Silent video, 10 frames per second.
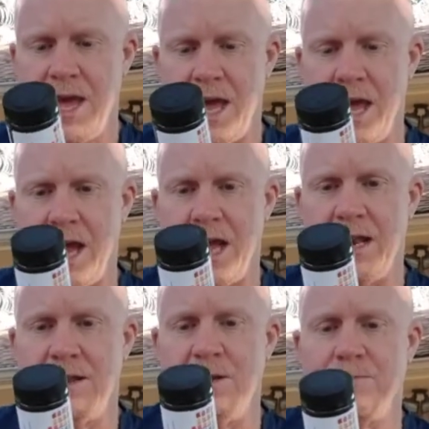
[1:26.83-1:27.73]

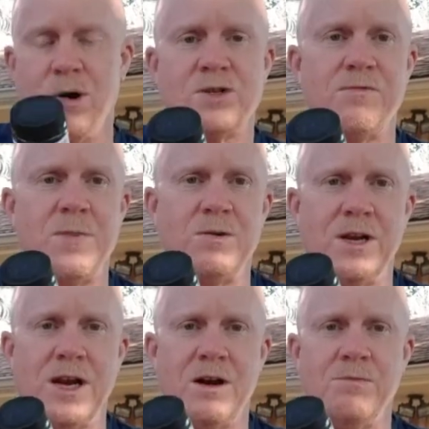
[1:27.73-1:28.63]
and most of them
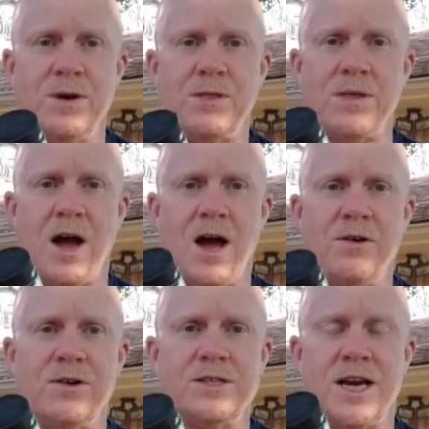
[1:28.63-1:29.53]
only come with
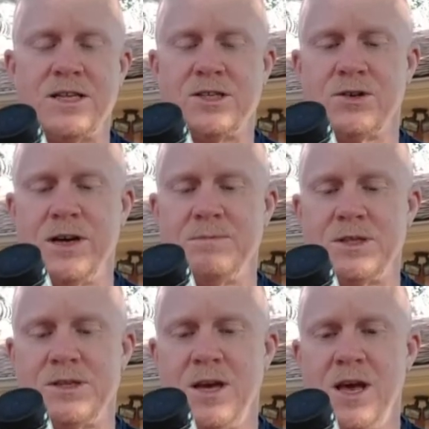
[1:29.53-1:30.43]
100 test
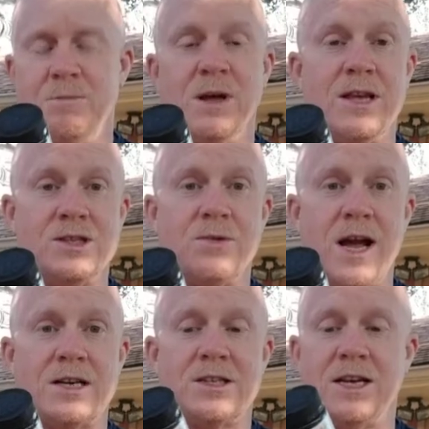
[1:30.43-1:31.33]
strips, but this one
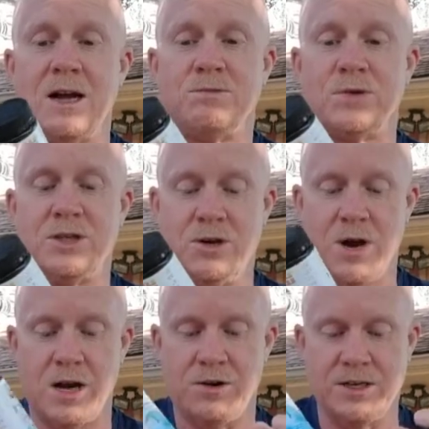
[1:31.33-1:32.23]
actually comes with
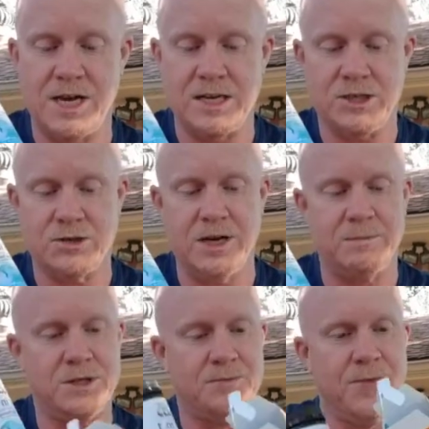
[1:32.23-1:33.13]
200 test
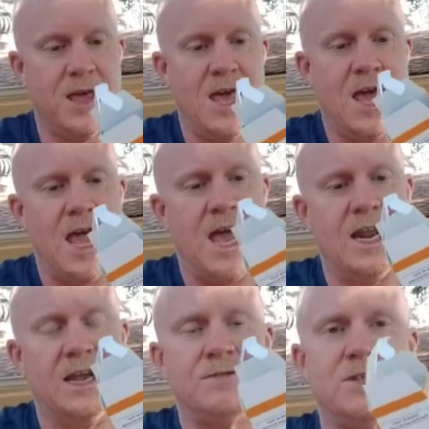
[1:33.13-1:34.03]
strips, and
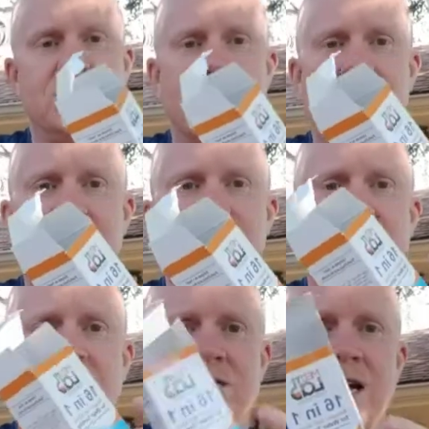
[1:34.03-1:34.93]
it gives you directions
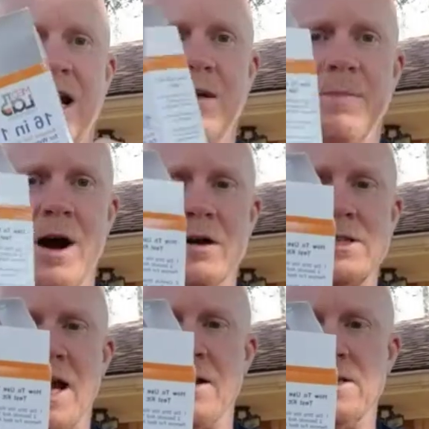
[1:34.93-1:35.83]
on the side of the box how to